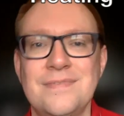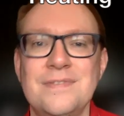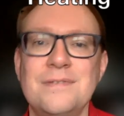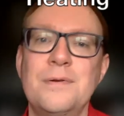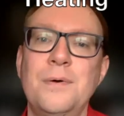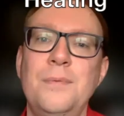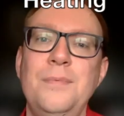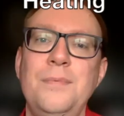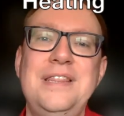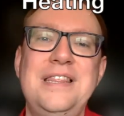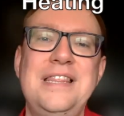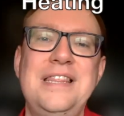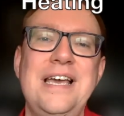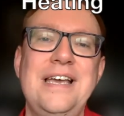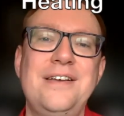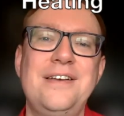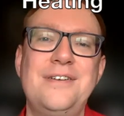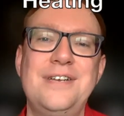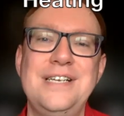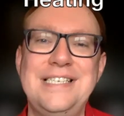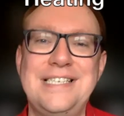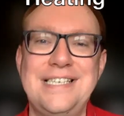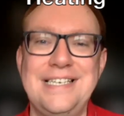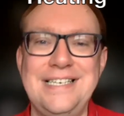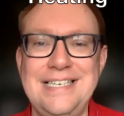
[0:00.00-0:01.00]
With the
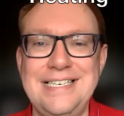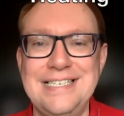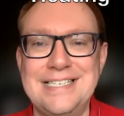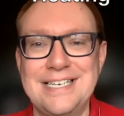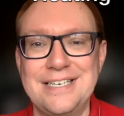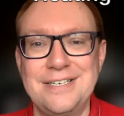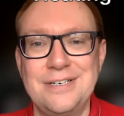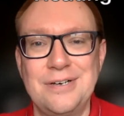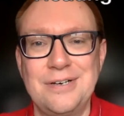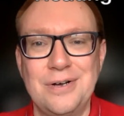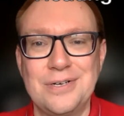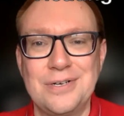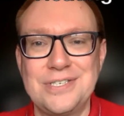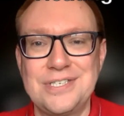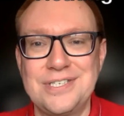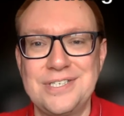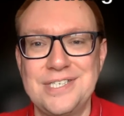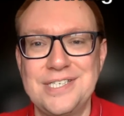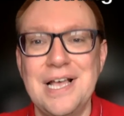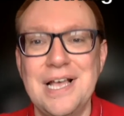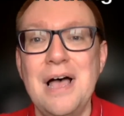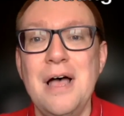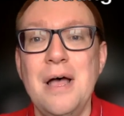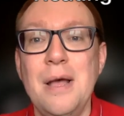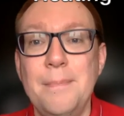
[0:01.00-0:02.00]
increase in heating costs,
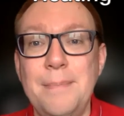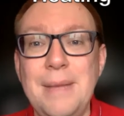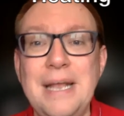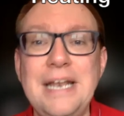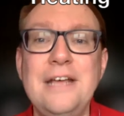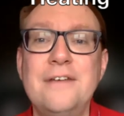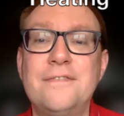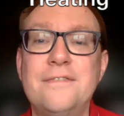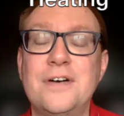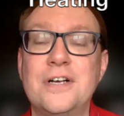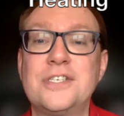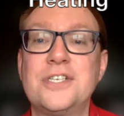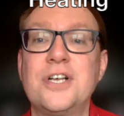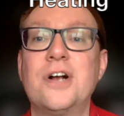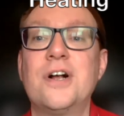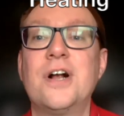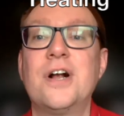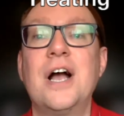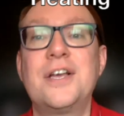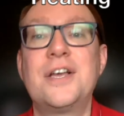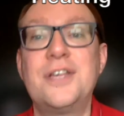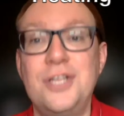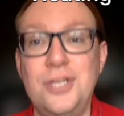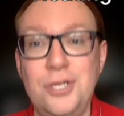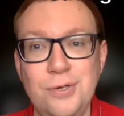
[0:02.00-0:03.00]
many of us are
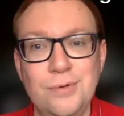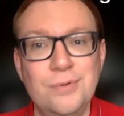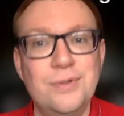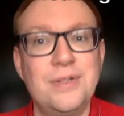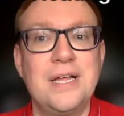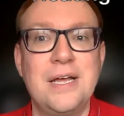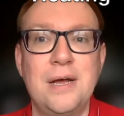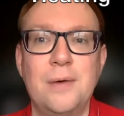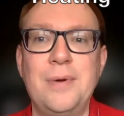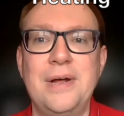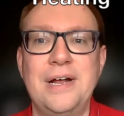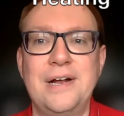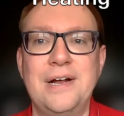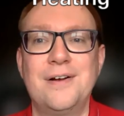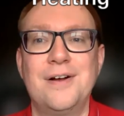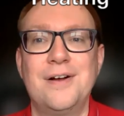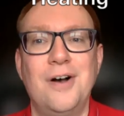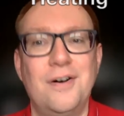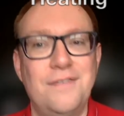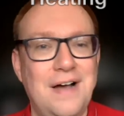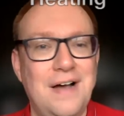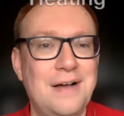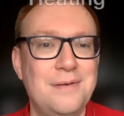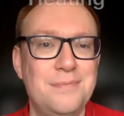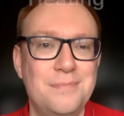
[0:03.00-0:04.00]
acutely aware of
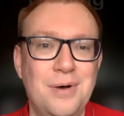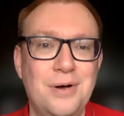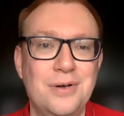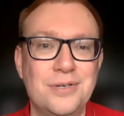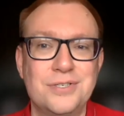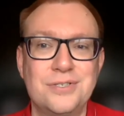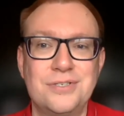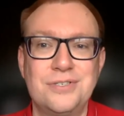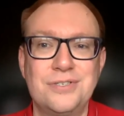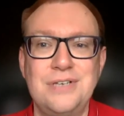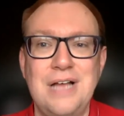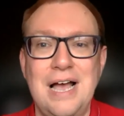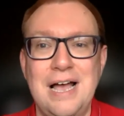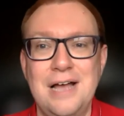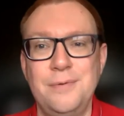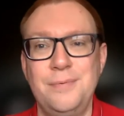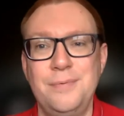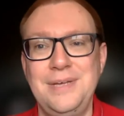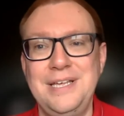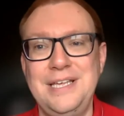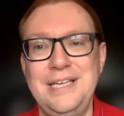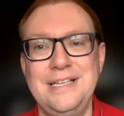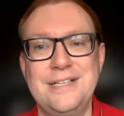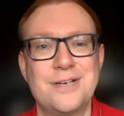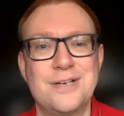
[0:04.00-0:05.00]
how we
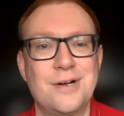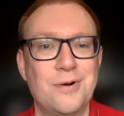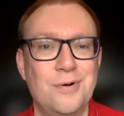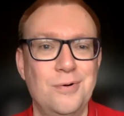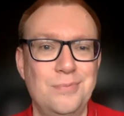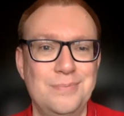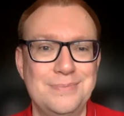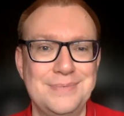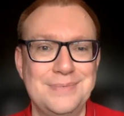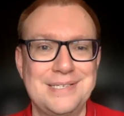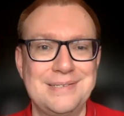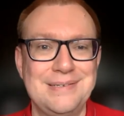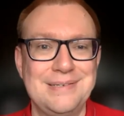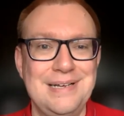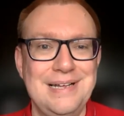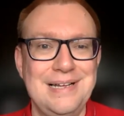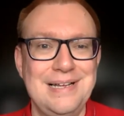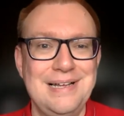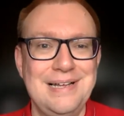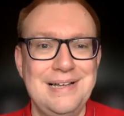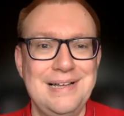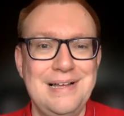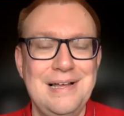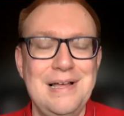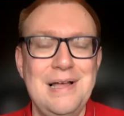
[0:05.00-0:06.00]
heat our homes.
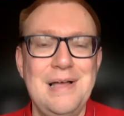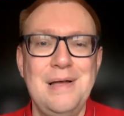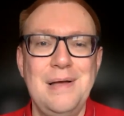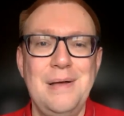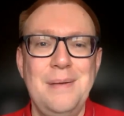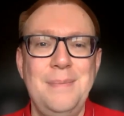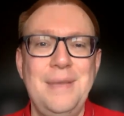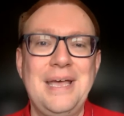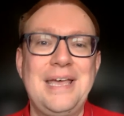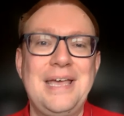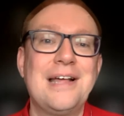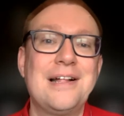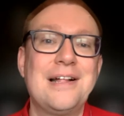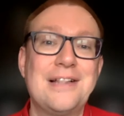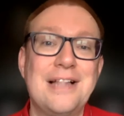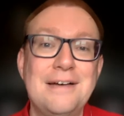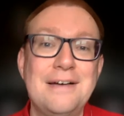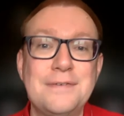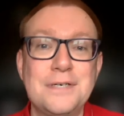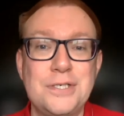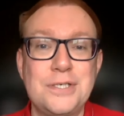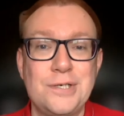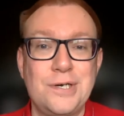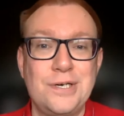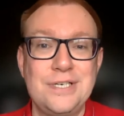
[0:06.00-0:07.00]
Making clever
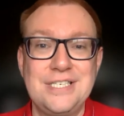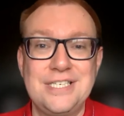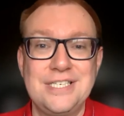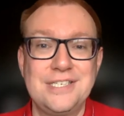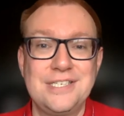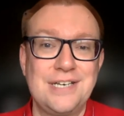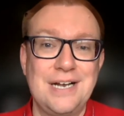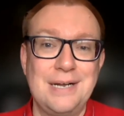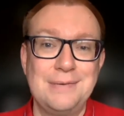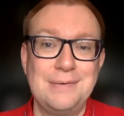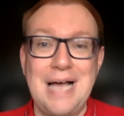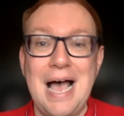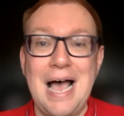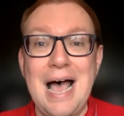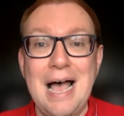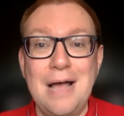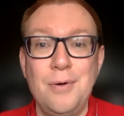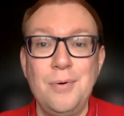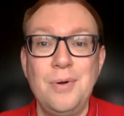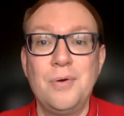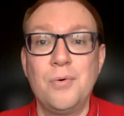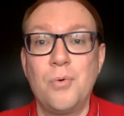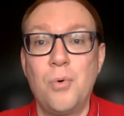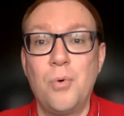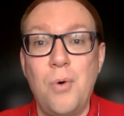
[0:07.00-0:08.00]
choices around how
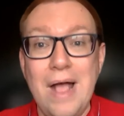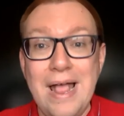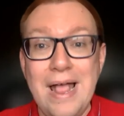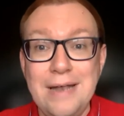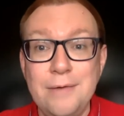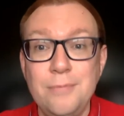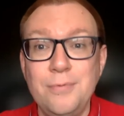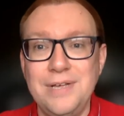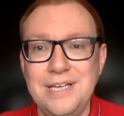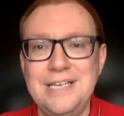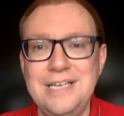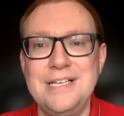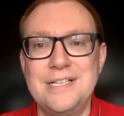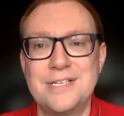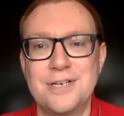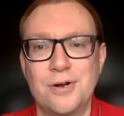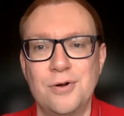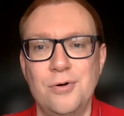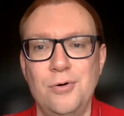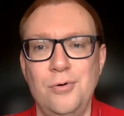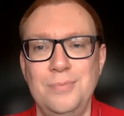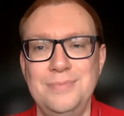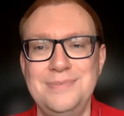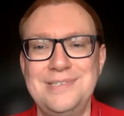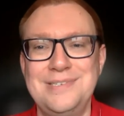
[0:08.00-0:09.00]
and when we heat our
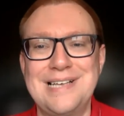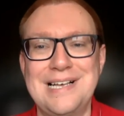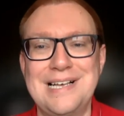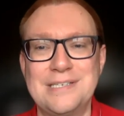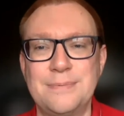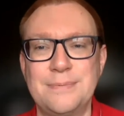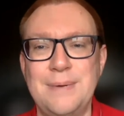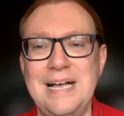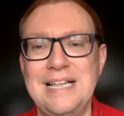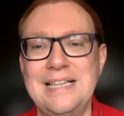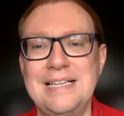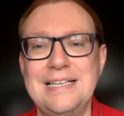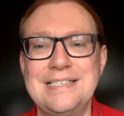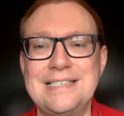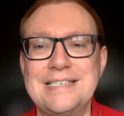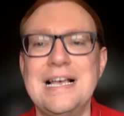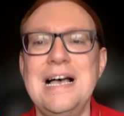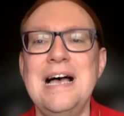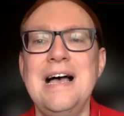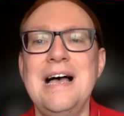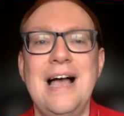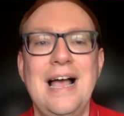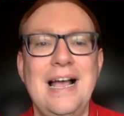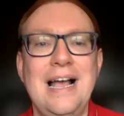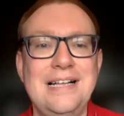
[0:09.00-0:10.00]
homes, as well as
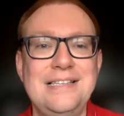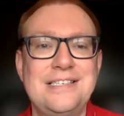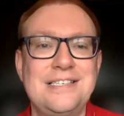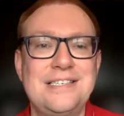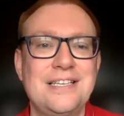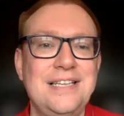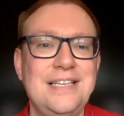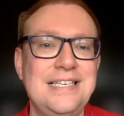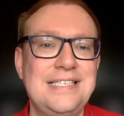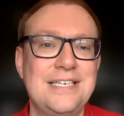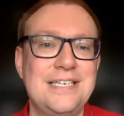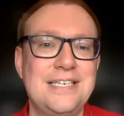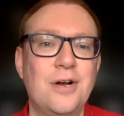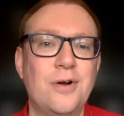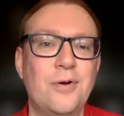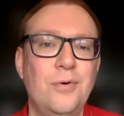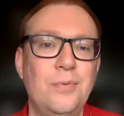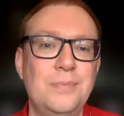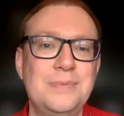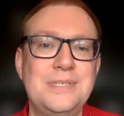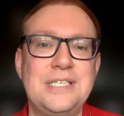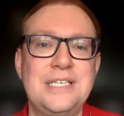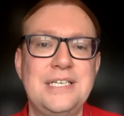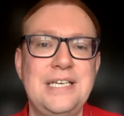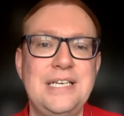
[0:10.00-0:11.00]
insulating our
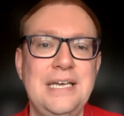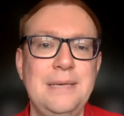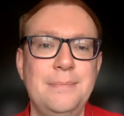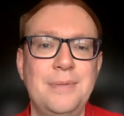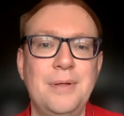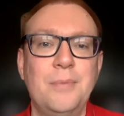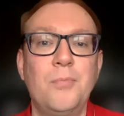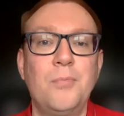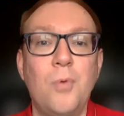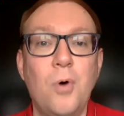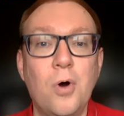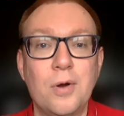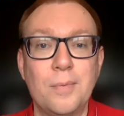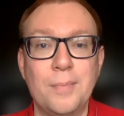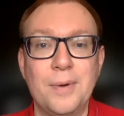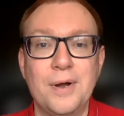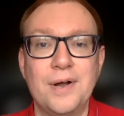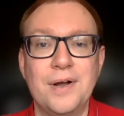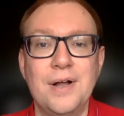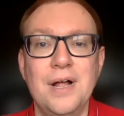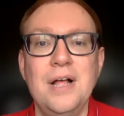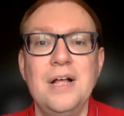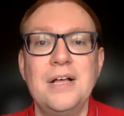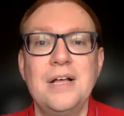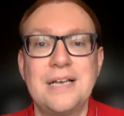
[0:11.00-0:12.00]
homes to keep them warmer,
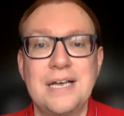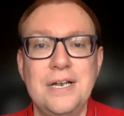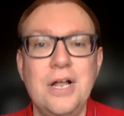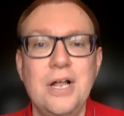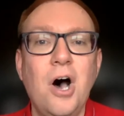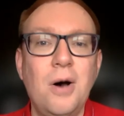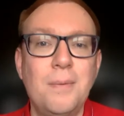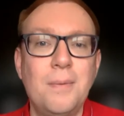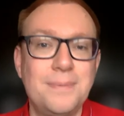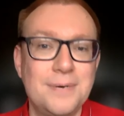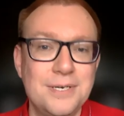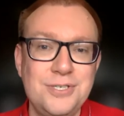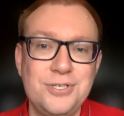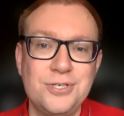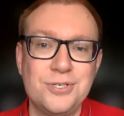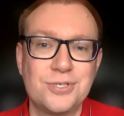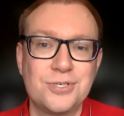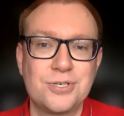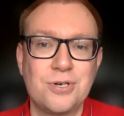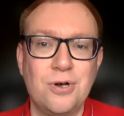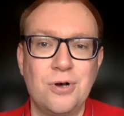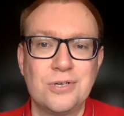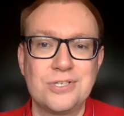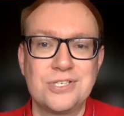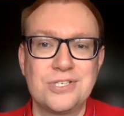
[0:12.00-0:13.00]
can help reduce
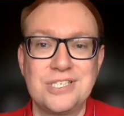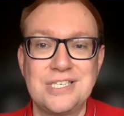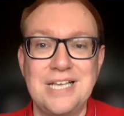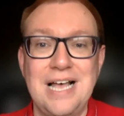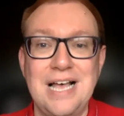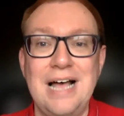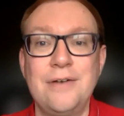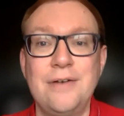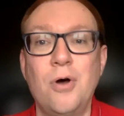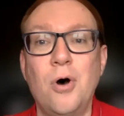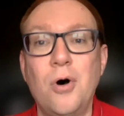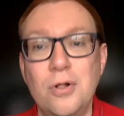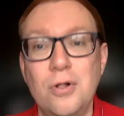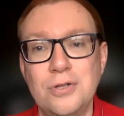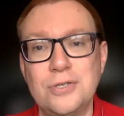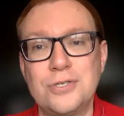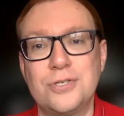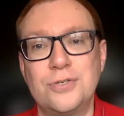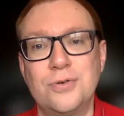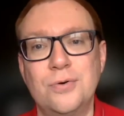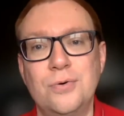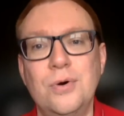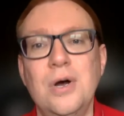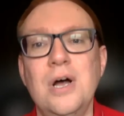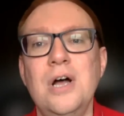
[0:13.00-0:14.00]
costs and
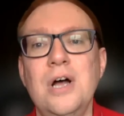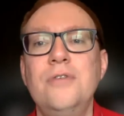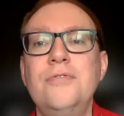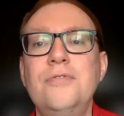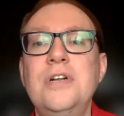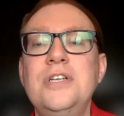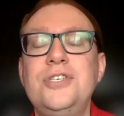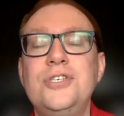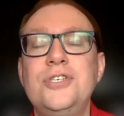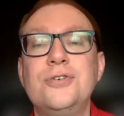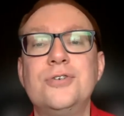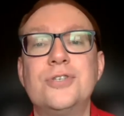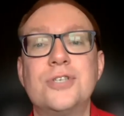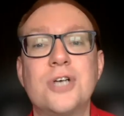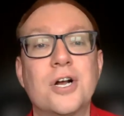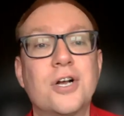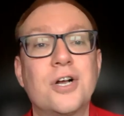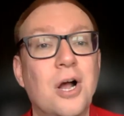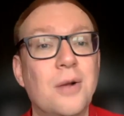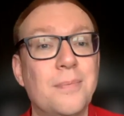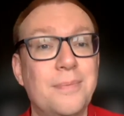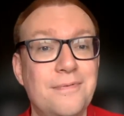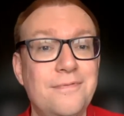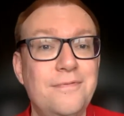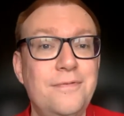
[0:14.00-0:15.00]
also reduce our
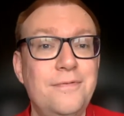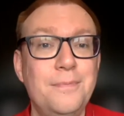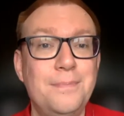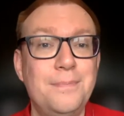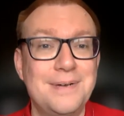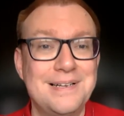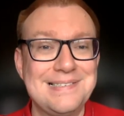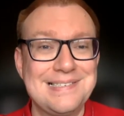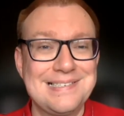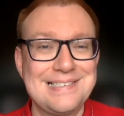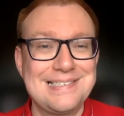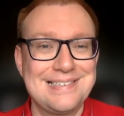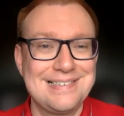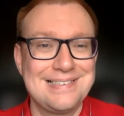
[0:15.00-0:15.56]
carbon footprint.